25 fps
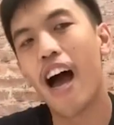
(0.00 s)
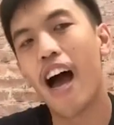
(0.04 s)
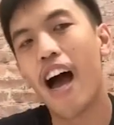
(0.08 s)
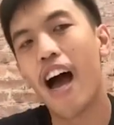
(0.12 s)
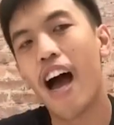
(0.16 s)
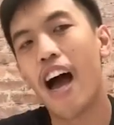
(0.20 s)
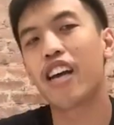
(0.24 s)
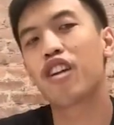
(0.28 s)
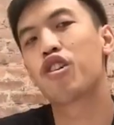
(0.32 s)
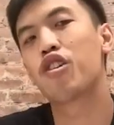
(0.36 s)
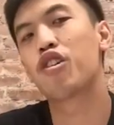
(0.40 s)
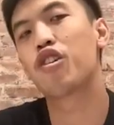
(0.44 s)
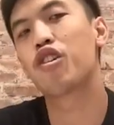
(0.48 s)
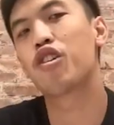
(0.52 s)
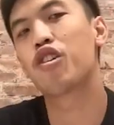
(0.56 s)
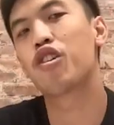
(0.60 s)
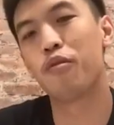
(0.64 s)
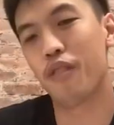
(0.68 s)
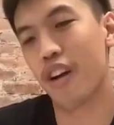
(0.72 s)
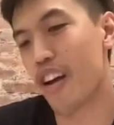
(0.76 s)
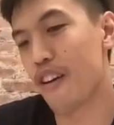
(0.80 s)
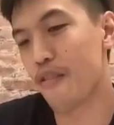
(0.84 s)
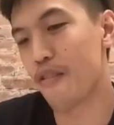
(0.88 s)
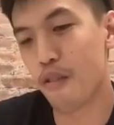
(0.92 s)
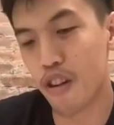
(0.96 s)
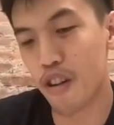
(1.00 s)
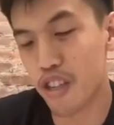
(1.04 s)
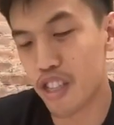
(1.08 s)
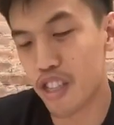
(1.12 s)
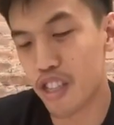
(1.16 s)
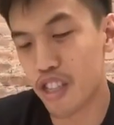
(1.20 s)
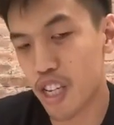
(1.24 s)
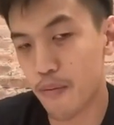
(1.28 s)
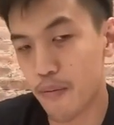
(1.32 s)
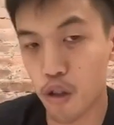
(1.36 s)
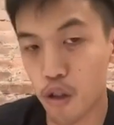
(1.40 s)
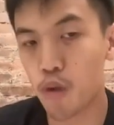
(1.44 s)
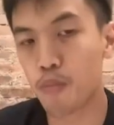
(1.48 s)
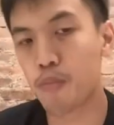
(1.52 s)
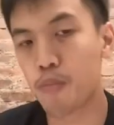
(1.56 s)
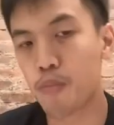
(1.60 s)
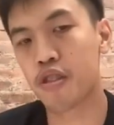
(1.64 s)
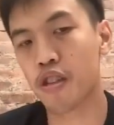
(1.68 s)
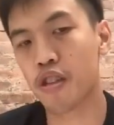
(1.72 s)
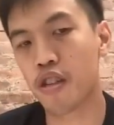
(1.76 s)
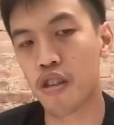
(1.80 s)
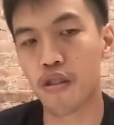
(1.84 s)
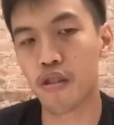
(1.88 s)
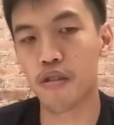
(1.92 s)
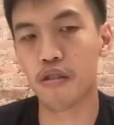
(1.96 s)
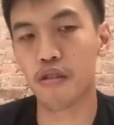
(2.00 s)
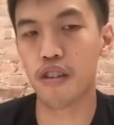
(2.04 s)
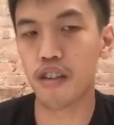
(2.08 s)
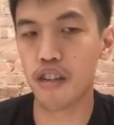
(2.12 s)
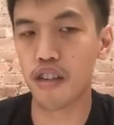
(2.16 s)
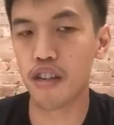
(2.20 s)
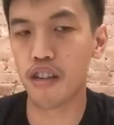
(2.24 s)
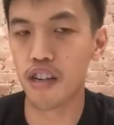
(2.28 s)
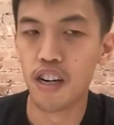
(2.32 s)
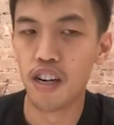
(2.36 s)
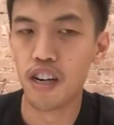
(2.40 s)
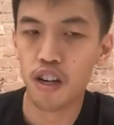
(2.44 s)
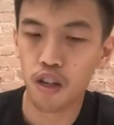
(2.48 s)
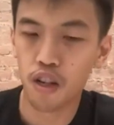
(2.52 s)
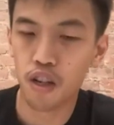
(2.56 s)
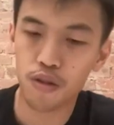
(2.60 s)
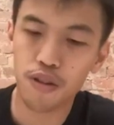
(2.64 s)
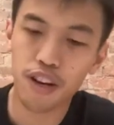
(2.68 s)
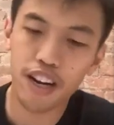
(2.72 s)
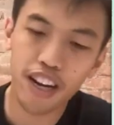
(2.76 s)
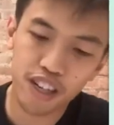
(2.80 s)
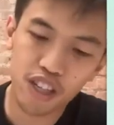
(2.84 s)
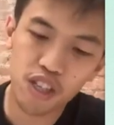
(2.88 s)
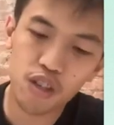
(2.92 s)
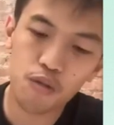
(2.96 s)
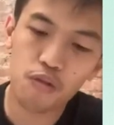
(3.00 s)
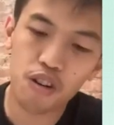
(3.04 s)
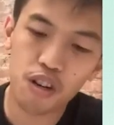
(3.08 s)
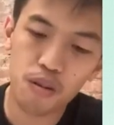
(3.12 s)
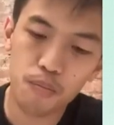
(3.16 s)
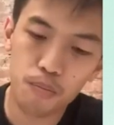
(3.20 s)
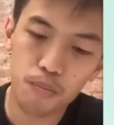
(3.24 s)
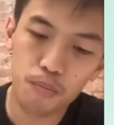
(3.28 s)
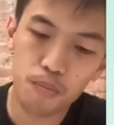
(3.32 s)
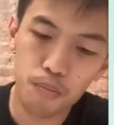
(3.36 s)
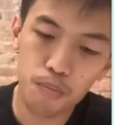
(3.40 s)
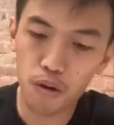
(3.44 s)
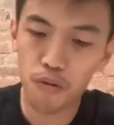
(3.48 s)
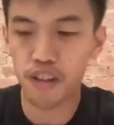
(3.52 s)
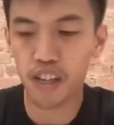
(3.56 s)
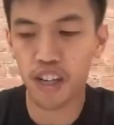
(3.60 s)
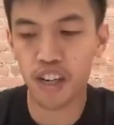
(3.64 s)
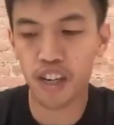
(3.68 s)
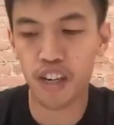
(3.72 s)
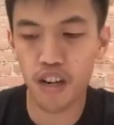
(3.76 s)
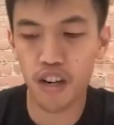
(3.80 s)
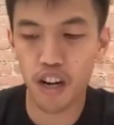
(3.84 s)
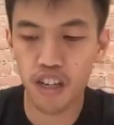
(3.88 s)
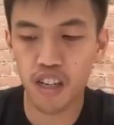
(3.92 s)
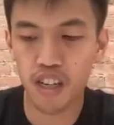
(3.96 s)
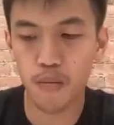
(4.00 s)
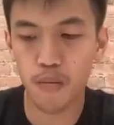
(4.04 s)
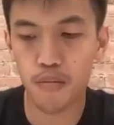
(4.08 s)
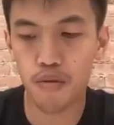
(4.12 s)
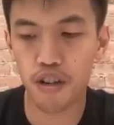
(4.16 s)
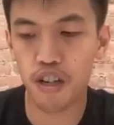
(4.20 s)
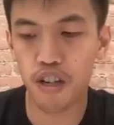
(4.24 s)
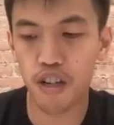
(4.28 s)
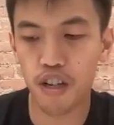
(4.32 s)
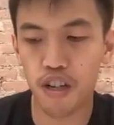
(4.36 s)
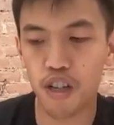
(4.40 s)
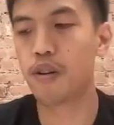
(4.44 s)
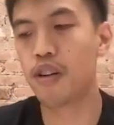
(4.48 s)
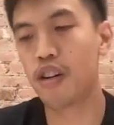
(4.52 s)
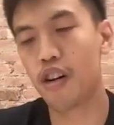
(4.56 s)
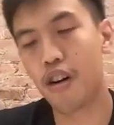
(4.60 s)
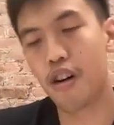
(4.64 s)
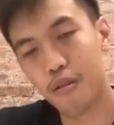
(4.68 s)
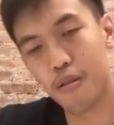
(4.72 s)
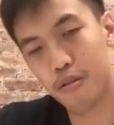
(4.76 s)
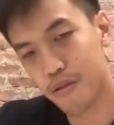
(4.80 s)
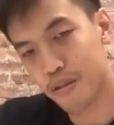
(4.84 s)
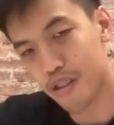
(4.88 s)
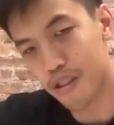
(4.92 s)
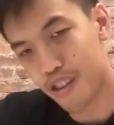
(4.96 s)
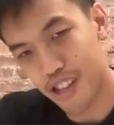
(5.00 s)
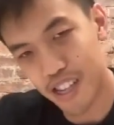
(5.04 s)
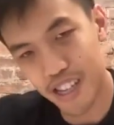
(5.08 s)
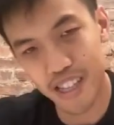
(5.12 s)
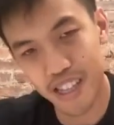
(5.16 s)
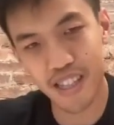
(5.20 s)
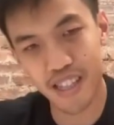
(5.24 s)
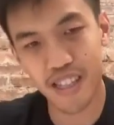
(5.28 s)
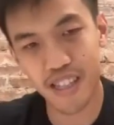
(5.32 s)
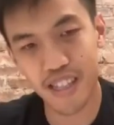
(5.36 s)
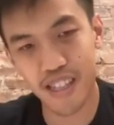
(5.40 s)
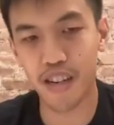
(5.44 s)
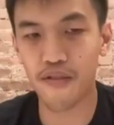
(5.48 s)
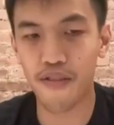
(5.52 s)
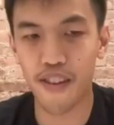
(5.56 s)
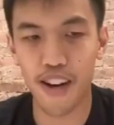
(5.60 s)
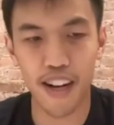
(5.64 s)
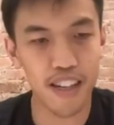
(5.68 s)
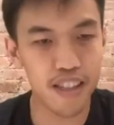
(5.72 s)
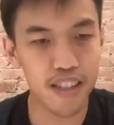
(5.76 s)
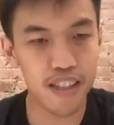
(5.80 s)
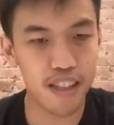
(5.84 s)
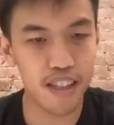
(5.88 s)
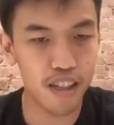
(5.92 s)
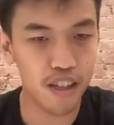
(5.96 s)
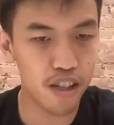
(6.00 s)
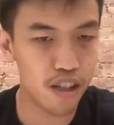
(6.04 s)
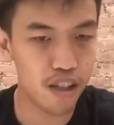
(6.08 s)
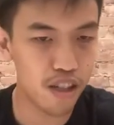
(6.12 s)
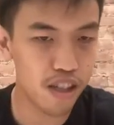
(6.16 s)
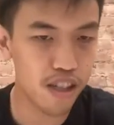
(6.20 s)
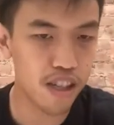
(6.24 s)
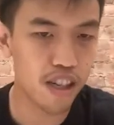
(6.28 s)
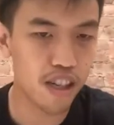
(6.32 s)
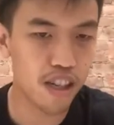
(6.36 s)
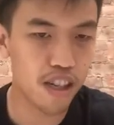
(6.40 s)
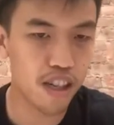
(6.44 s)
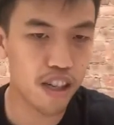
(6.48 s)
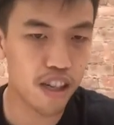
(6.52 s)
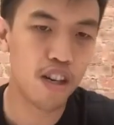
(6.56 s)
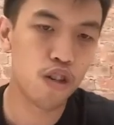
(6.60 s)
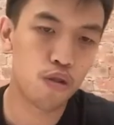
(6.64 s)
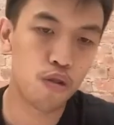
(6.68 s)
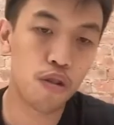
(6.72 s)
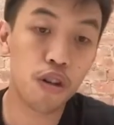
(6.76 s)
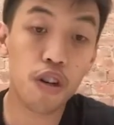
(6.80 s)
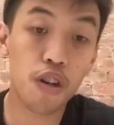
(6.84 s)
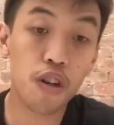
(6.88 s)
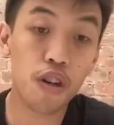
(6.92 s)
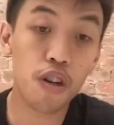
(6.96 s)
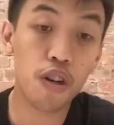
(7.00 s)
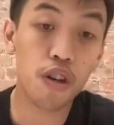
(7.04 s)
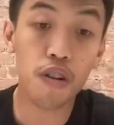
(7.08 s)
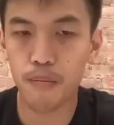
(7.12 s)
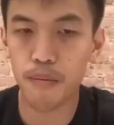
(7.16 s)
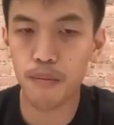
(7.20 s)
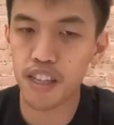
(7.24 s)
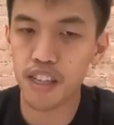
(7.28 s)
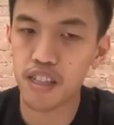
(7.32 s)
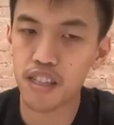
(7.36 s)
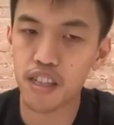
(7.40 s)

I want something super secure. So I actually want both the canonical bridge, but also this set of validators to agree on a